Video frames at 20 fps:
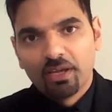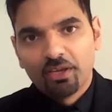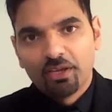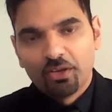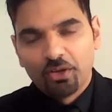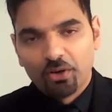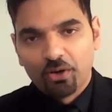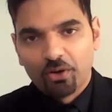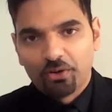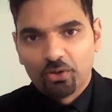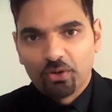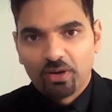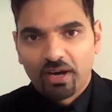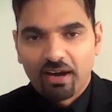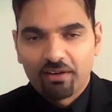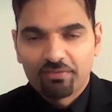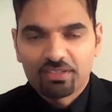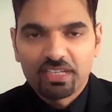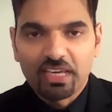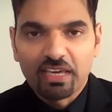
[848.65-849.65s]
you
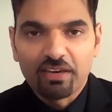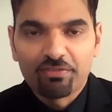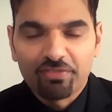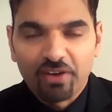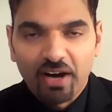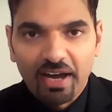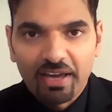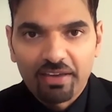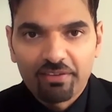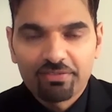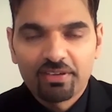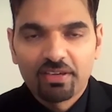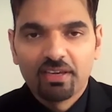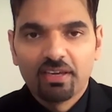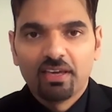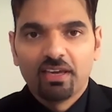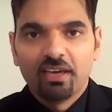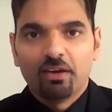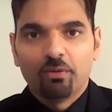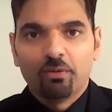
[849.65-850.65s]
have Tier 5,
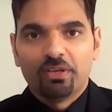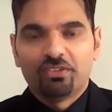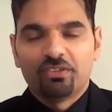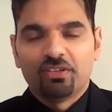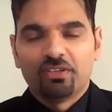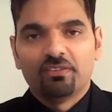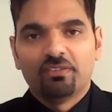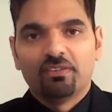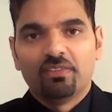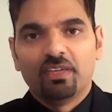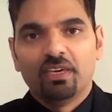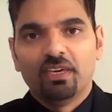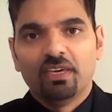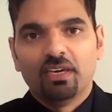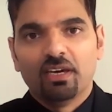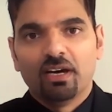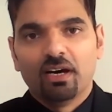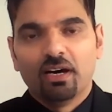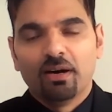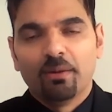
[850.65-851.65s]
which is
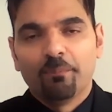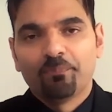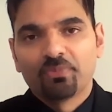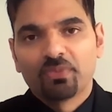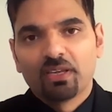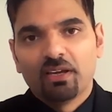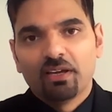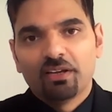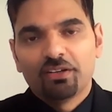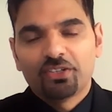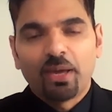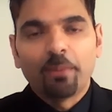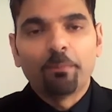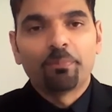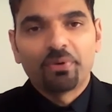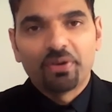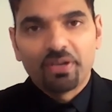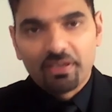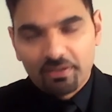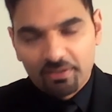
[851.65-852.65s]
the
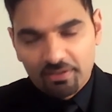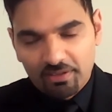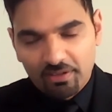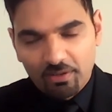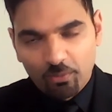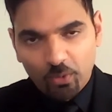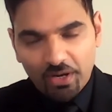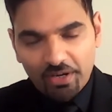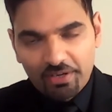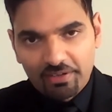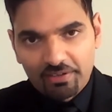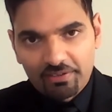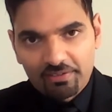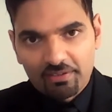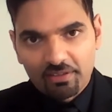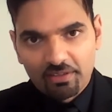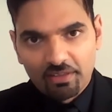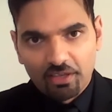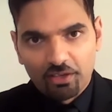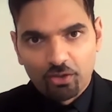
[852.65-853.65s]
temporary
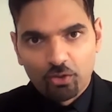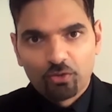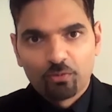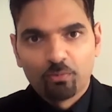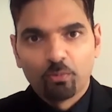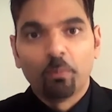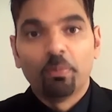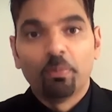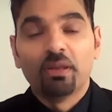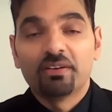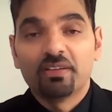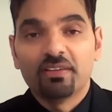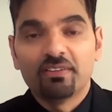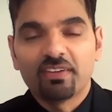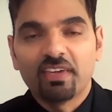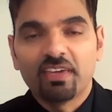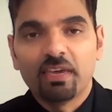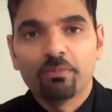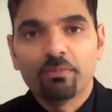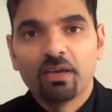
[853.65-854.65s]
workers, the Youth Mobility
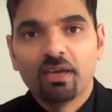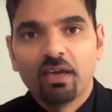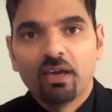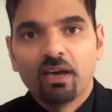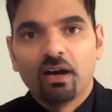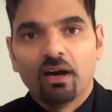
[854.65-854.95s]
Scheme,